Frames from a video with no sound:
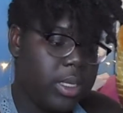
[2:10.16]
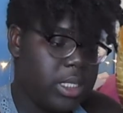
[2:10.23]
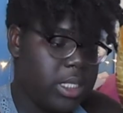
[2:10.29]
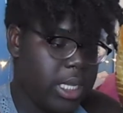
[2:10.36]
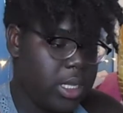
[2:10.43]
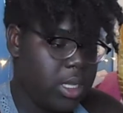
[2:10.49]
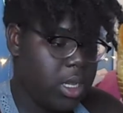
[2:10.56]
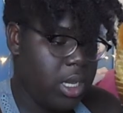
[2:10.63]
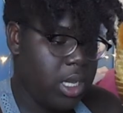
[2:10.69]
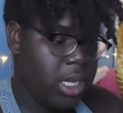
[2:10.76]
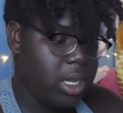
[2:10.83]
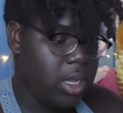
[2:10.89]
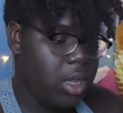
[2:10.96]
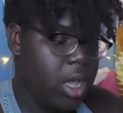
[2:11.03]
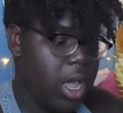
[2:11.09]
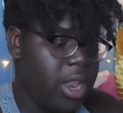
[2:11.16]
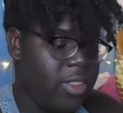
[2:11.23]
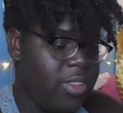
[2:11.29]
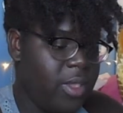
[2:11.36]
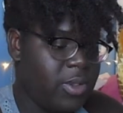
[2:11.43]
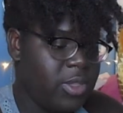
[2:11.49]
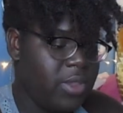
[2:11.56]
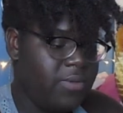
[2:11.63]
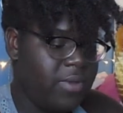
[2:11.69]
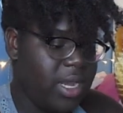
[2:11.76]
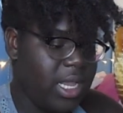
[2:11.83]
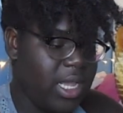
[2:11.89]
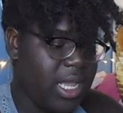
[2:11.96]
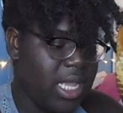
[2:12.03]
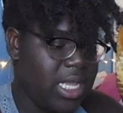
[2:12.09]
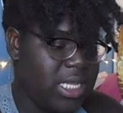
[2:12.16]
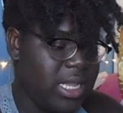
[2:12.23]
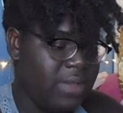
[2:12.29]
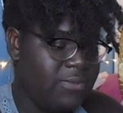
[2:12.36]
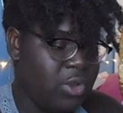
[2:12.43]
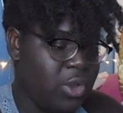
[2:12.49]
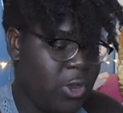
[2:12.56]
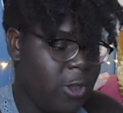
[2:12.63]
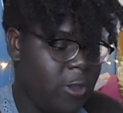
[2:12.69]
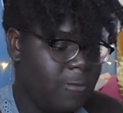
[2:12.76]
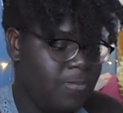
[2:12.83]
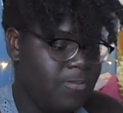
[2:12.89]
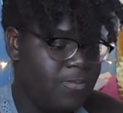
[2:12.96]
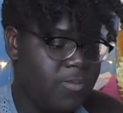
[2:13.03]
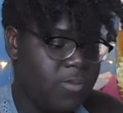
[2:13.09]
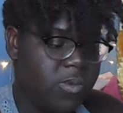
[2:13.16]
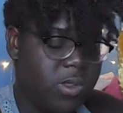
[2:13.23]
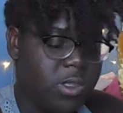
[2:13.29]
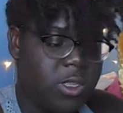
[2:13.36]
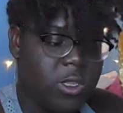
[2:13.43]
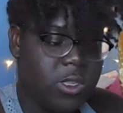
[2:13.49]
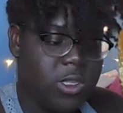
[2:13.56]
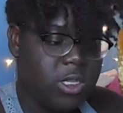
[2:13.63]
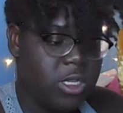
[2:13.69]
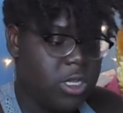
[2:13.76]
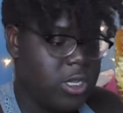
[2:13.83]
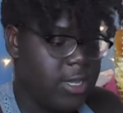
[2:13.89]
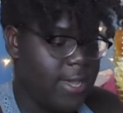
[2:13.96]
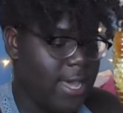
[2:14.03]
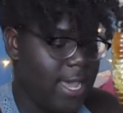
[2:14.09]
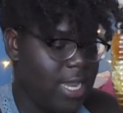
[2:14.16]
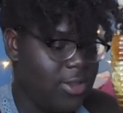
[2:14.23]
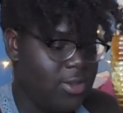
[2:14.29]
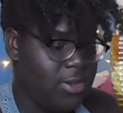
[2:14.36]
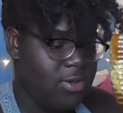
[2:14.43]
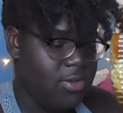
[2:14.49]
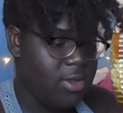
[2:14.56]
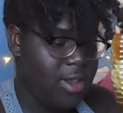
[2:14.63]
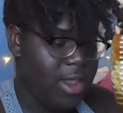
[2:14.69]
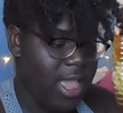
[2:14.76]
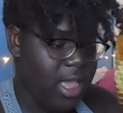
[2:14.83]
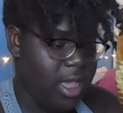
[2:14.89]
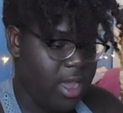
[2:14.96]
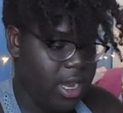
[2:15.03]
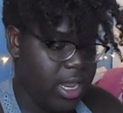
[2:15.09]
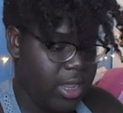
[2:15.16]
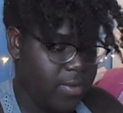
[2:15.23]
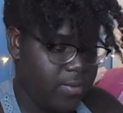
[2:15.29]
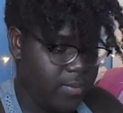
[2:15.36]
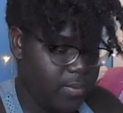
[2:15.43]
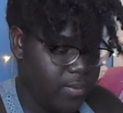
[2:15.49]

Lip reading: let's get in the honey. And the thing that's so funny, guys, I forgot. I do not like honey.